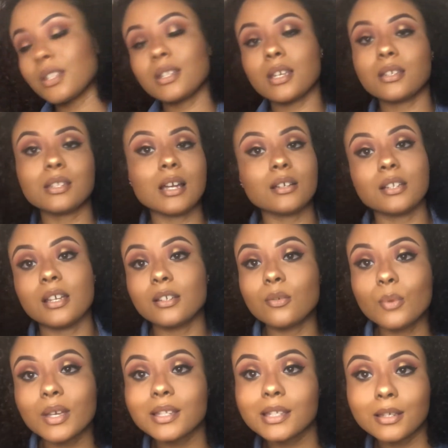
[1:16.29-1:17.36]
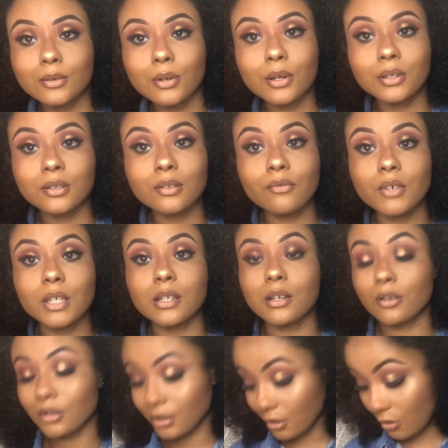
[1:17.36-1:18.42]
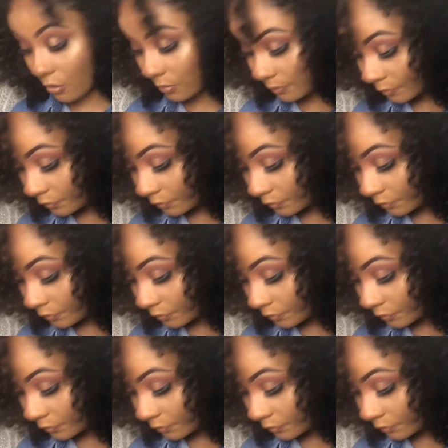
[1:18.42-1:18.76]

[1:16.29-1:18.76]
to take it down anyways later on in the video. So